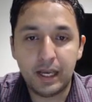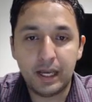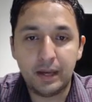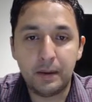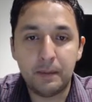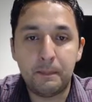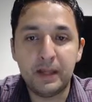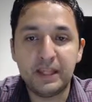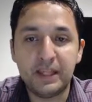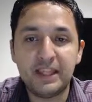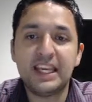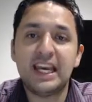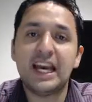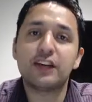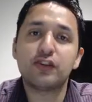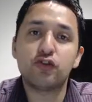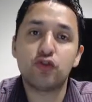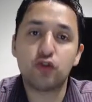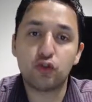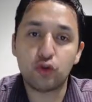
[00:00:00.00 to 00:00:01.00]
But the
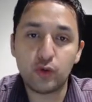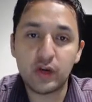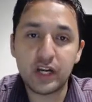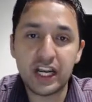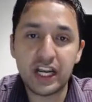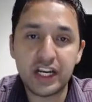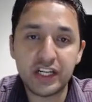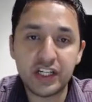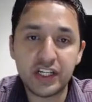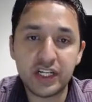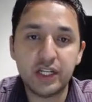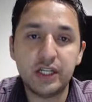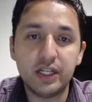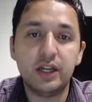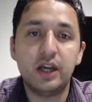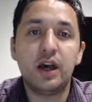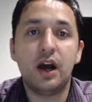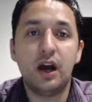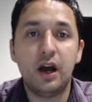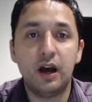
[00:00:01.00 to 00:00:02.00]
actual creation
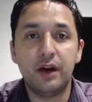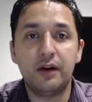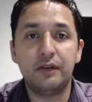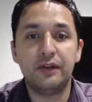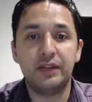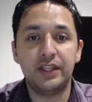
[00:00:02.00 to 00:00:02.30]
of